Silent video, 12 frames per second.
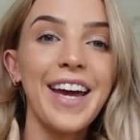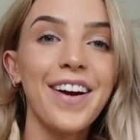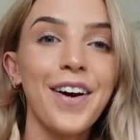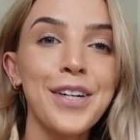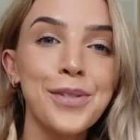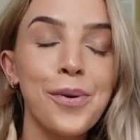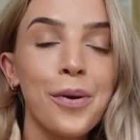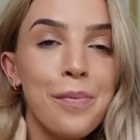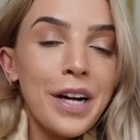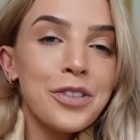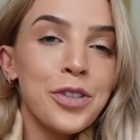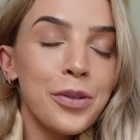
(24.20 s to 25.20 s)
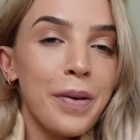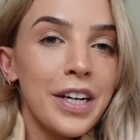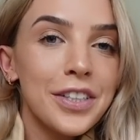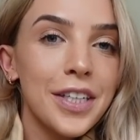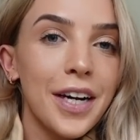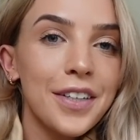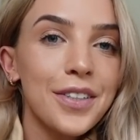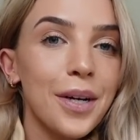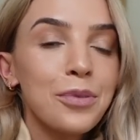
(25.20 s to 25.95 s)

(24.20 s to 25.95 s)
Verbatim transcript: Hey guys, welcome back to my channel.